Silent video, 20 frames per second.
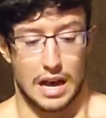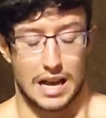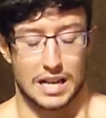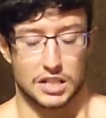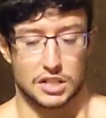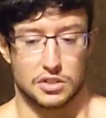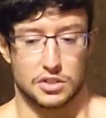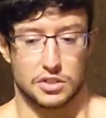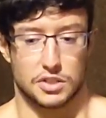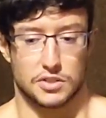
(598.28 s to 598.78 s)

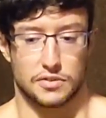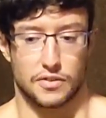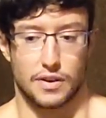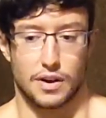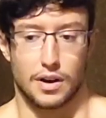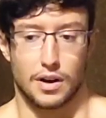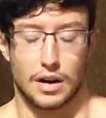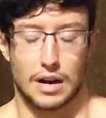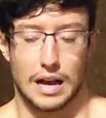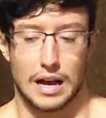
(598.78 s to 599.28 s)
As
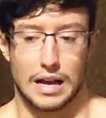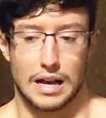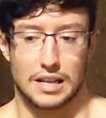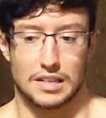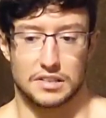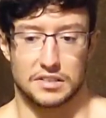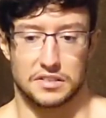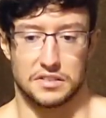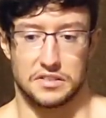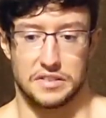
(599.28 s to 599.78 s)
far
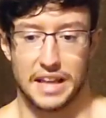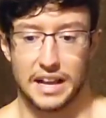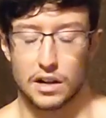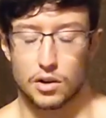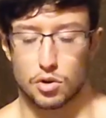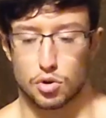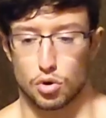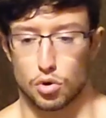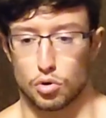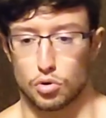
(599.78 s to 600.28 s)
as
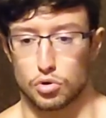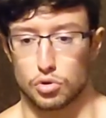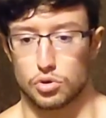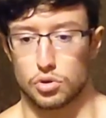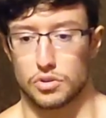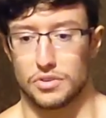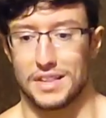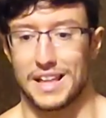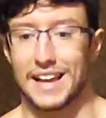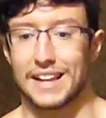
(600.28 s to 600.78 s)
neck
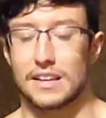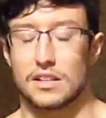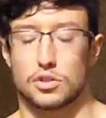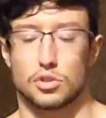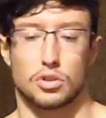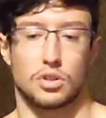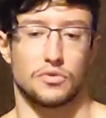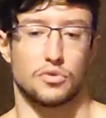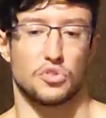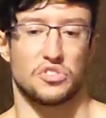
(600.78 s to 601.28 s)
goes, neck
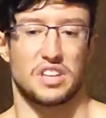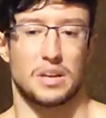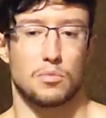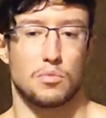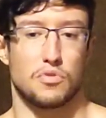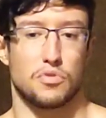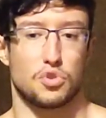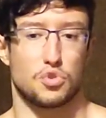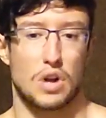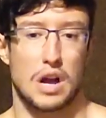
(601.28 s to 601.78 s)
is sort of the
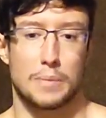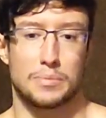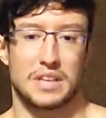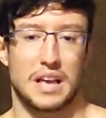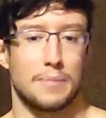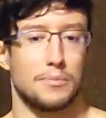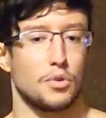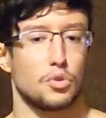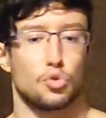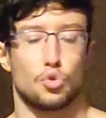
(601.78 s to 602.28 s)
same with traps.
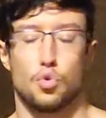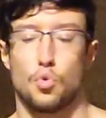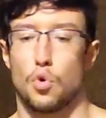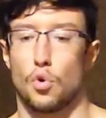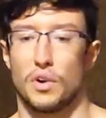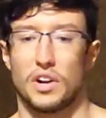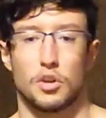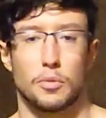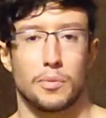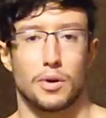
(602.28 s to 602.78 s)
I'm not too
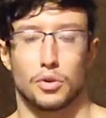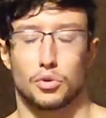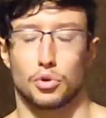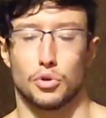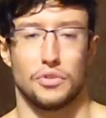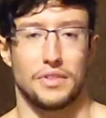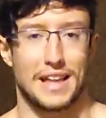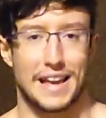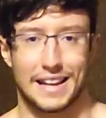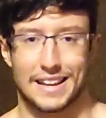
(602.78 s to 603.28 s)
worried about
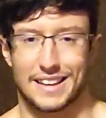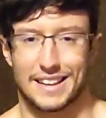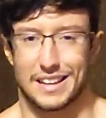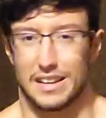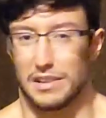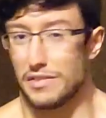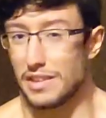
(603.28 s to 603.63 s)
the neck